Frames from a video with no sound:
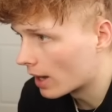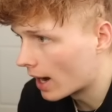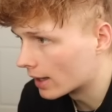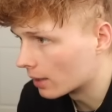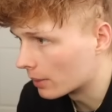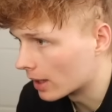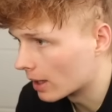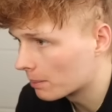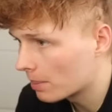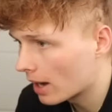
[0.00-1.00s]
that.
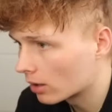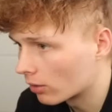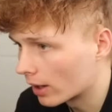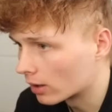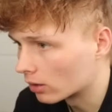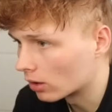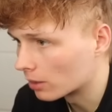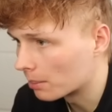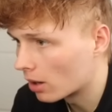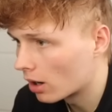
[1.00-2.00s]
Get that green.
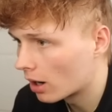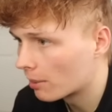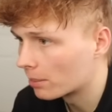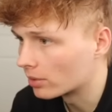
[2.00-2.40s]
Uh,